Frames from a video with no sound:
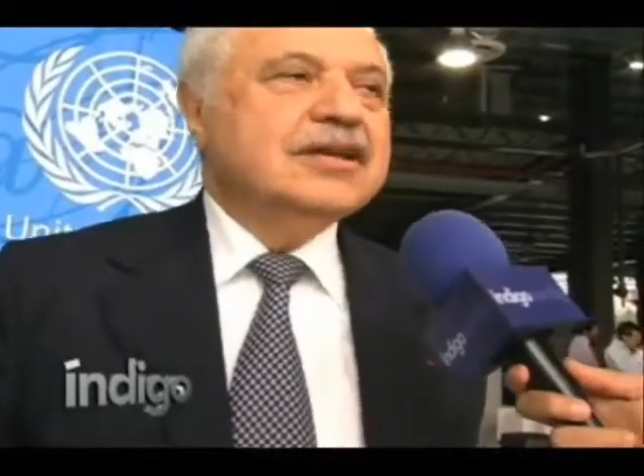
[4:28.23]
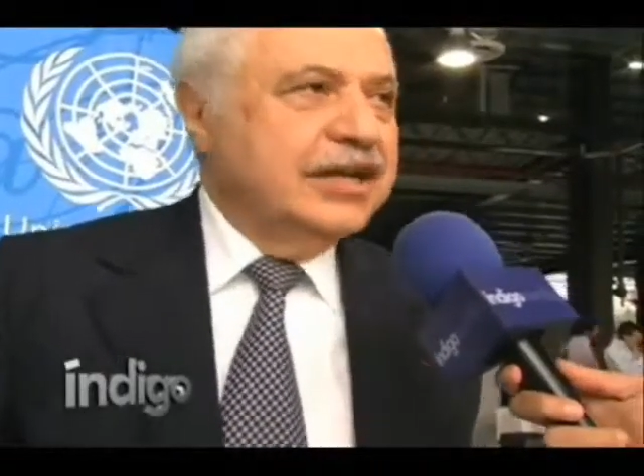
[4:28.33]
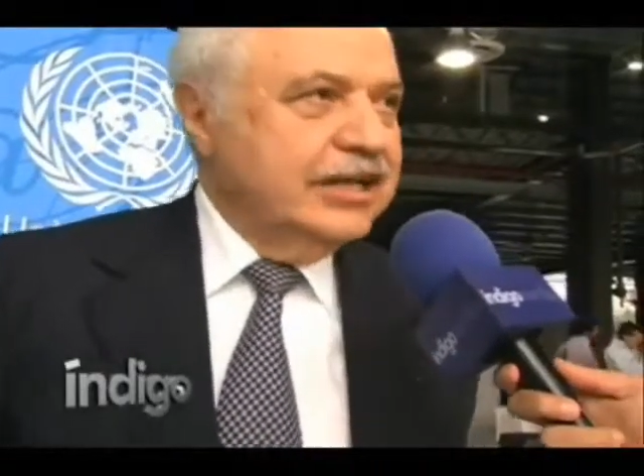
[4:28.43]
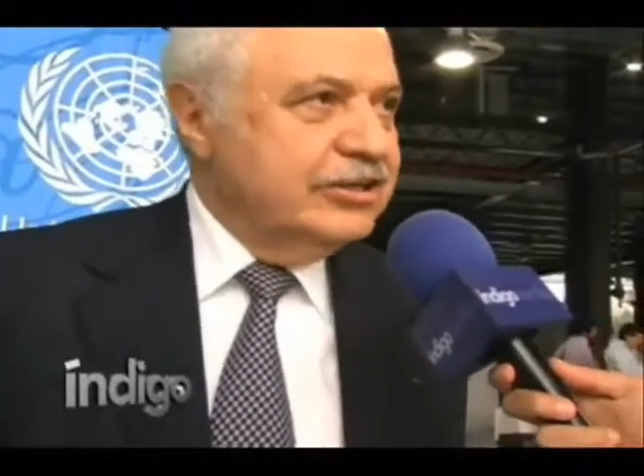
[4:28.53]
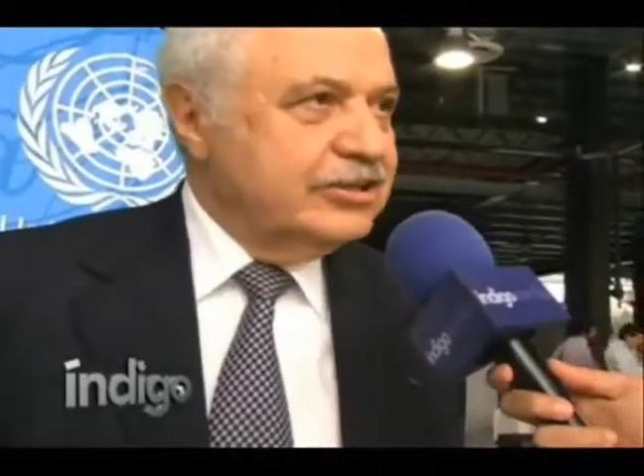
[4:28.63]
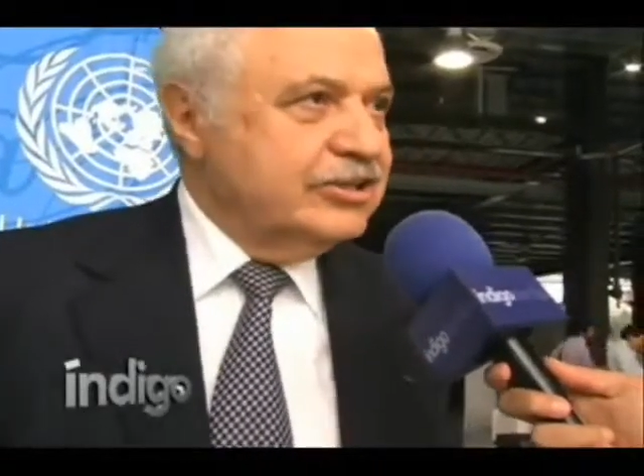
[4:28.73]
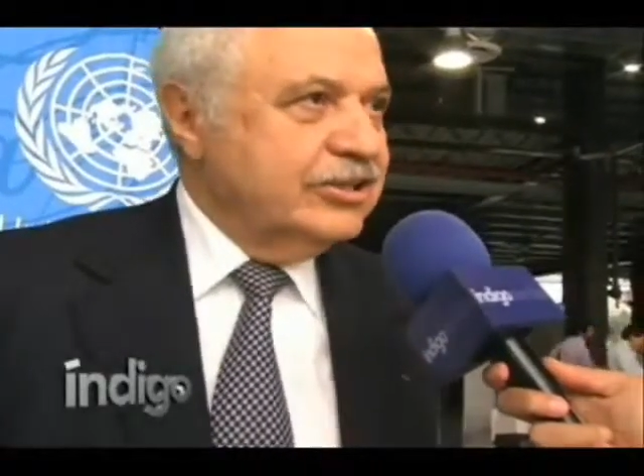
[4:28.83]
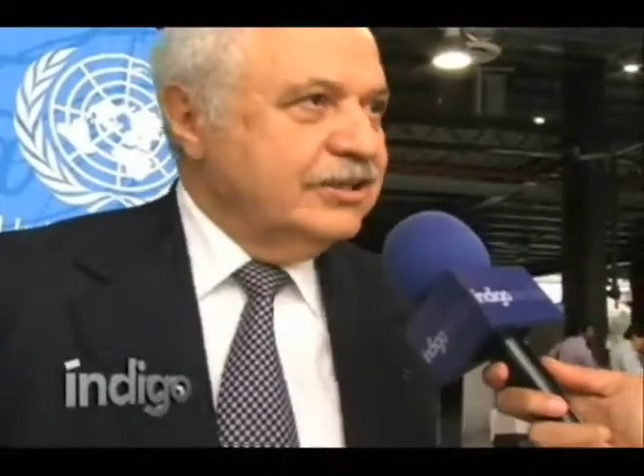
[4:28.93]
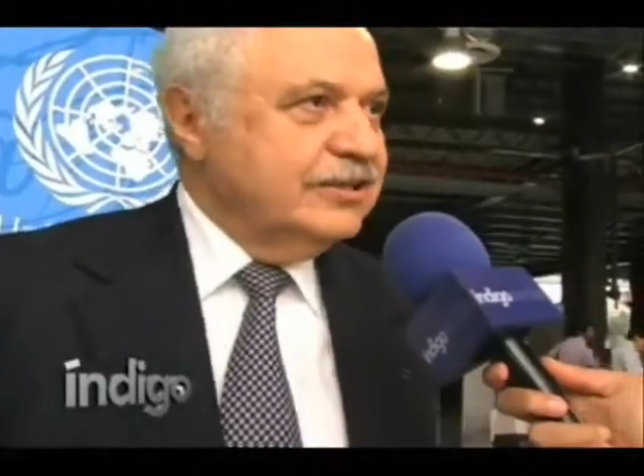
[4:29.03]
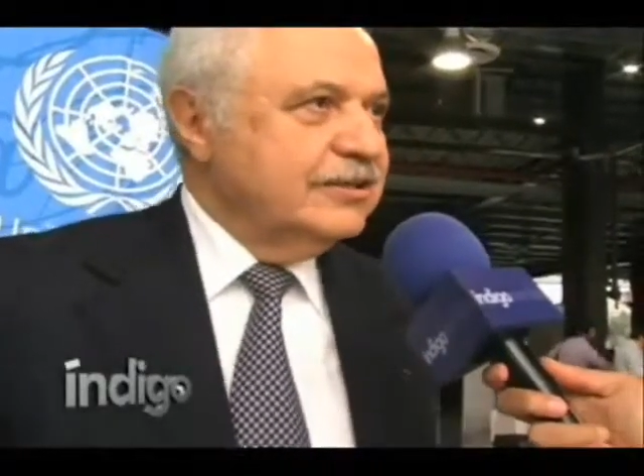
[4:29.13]
in
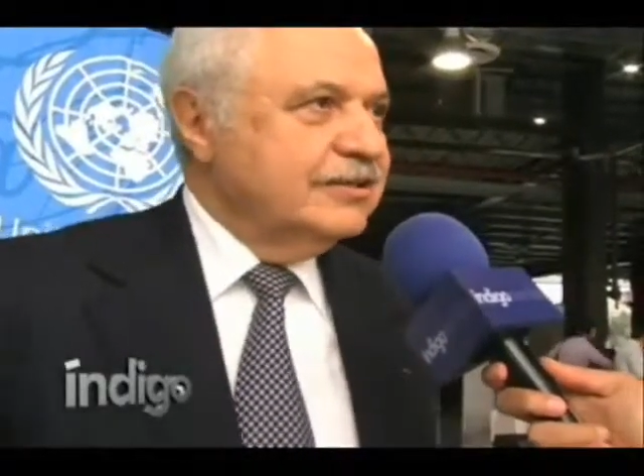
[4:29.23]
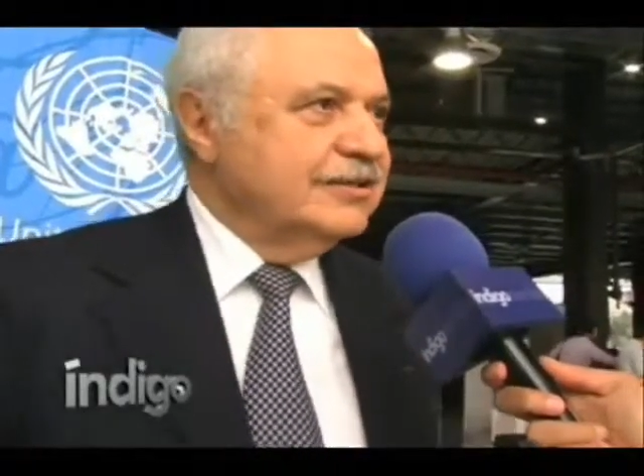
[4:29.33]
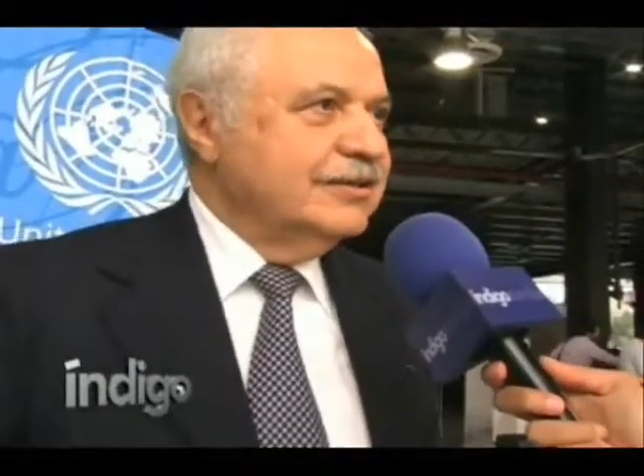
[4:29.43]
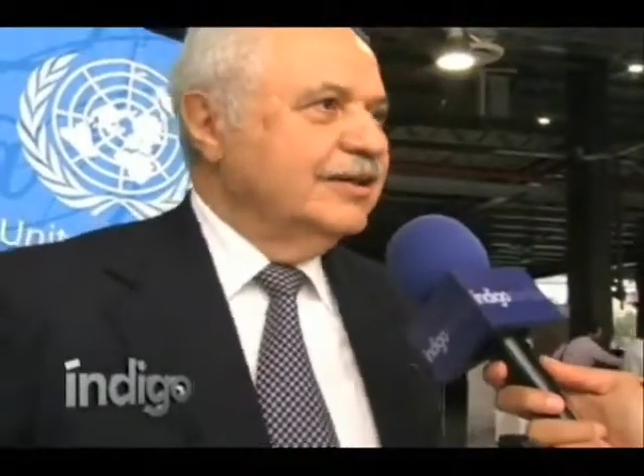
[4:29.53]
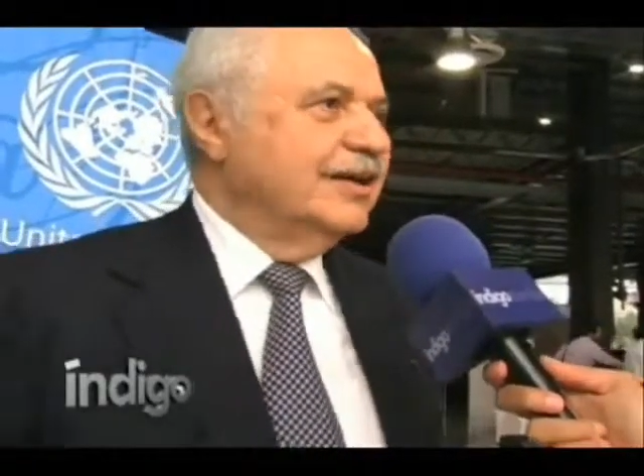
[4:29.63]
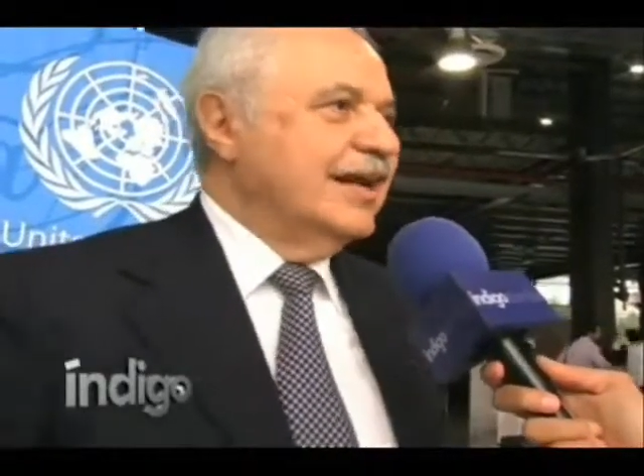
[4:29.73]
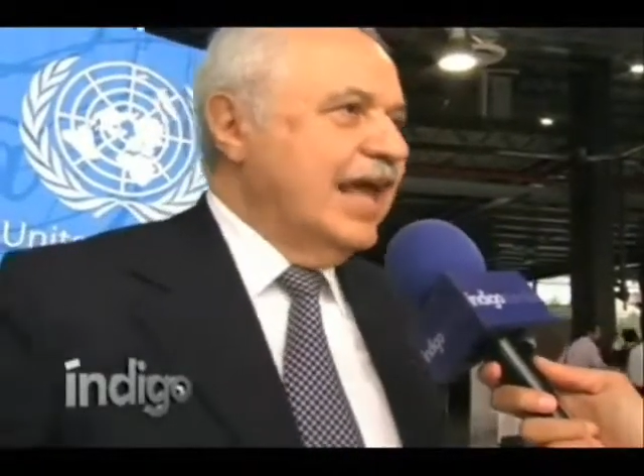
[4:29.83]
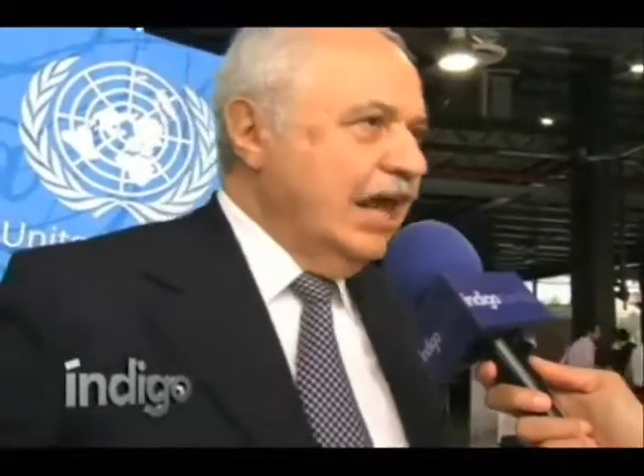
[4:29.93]
industry, in